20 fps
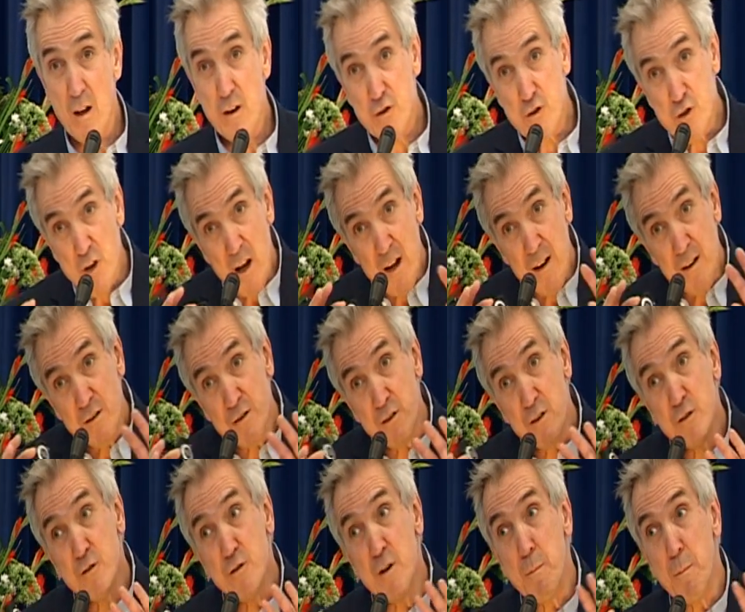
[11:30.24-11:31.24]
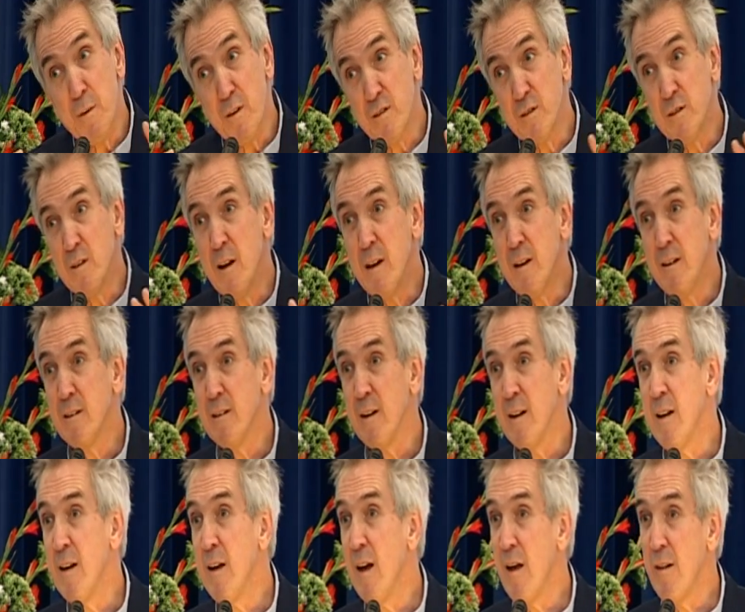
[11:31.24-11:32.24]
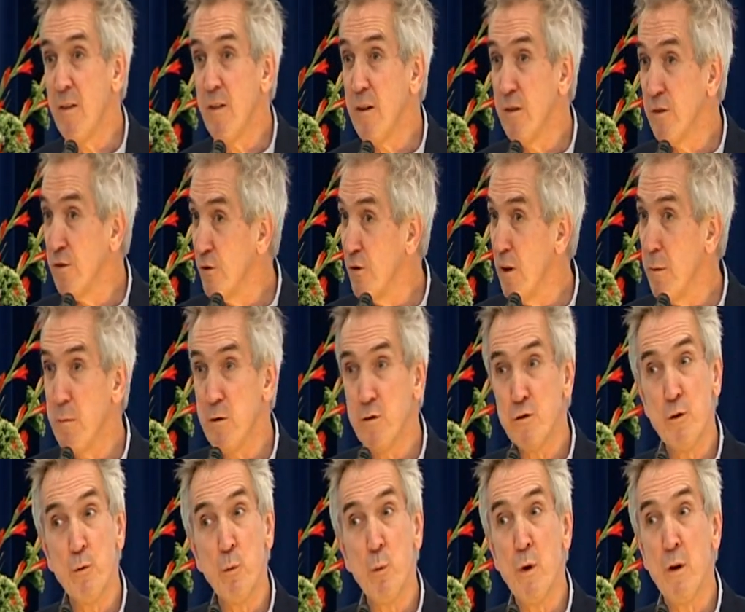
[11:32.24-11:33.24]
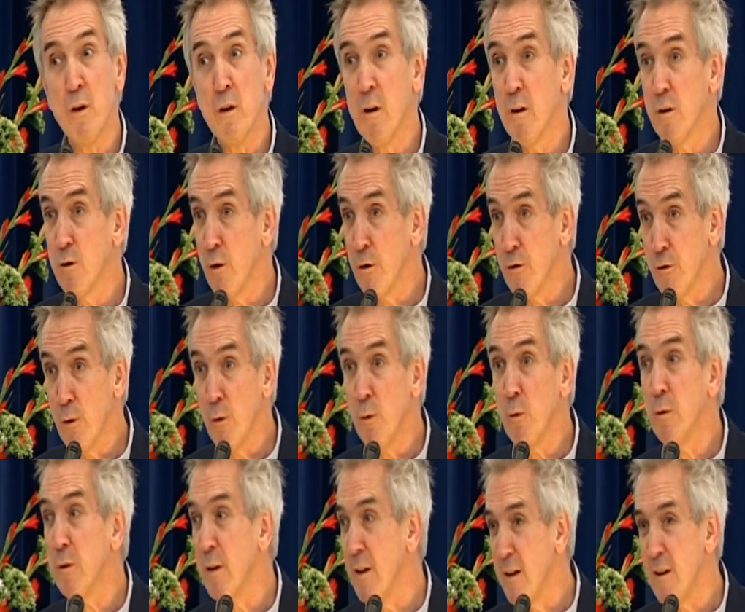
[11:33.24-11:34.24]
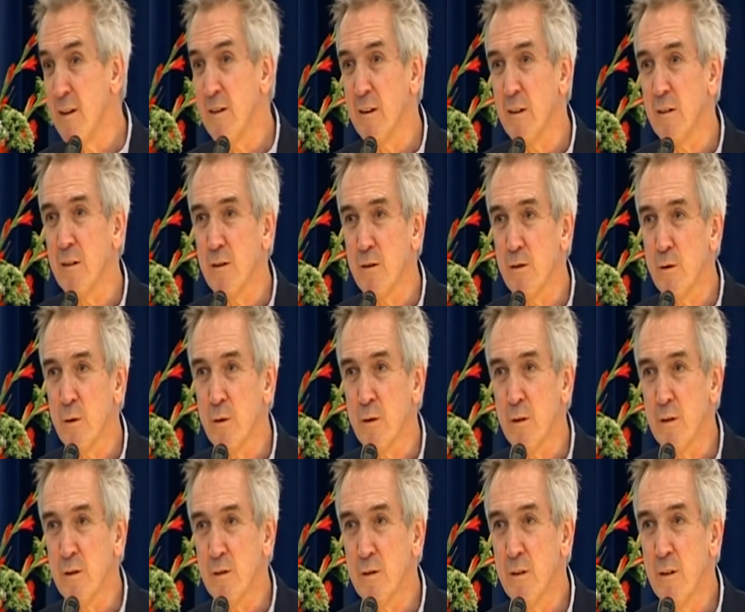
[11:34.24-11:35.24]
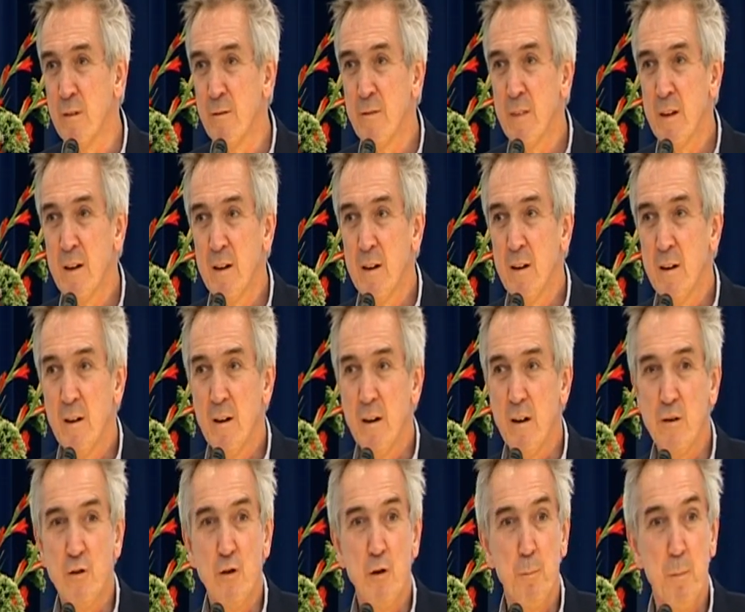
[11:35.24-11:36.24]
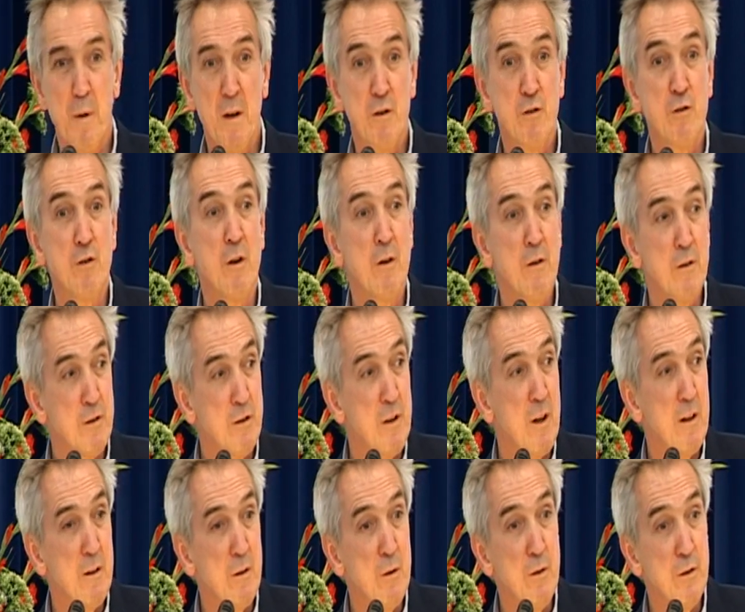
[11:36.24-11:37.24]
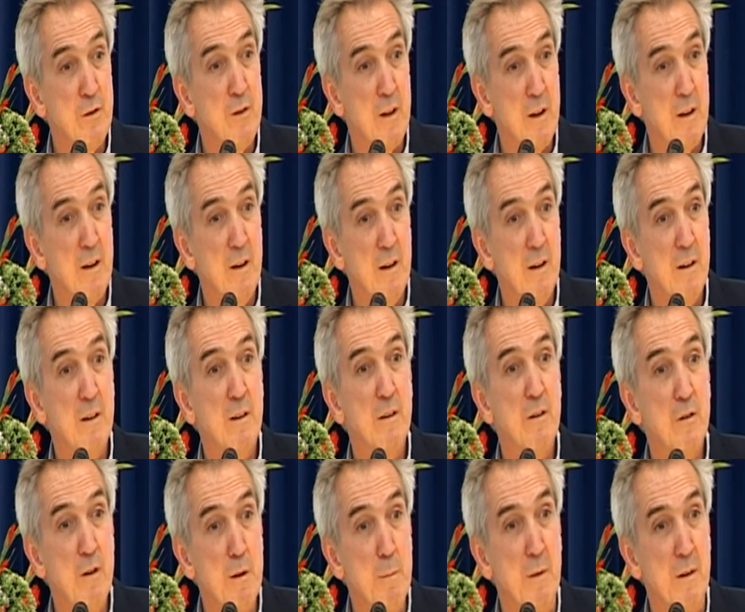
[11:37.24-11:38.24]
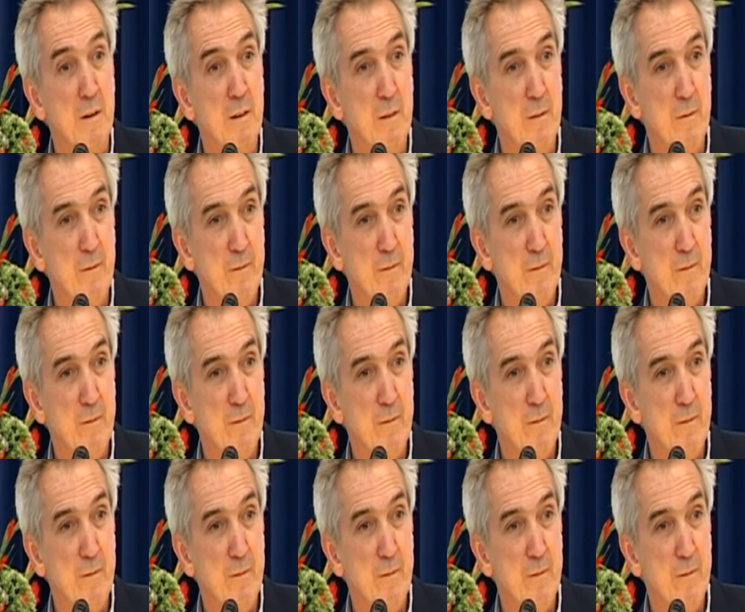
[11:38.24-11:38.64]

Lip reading: change the treatment slightly, and this treatment should work across all the eating disorders. It should be a transdiagnostic treatment.